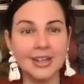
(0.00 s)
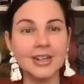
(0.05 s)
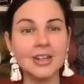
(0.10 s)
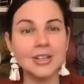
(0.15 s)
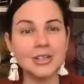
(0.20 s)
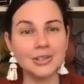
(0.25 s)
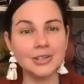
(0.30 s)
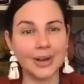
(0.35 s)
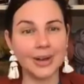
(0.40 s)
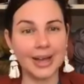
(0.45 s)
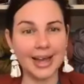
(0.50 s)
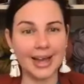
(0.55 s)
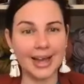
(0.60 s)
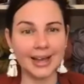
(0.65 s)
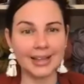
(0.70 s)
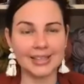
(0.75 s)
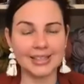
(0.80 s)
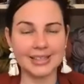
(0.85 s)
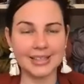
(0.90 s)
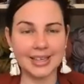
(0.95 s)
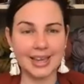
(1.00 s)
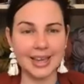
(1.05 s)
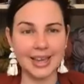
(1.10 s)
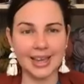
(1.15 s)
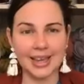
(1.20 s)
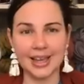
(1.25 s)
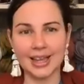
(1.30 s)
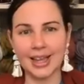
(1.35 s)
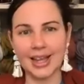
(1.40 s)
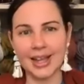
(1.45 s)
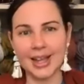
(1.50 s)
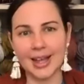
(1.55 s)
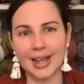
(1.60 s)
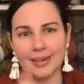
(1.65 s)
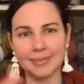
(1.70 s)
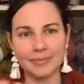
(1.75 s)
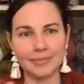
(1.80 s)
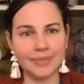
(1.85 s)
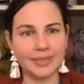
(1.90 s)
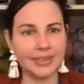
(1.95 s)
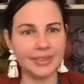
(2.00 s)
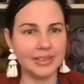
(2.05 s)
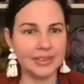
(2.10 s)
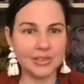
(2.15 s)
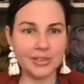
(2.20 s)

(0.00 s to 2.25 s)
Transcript: So I say I'm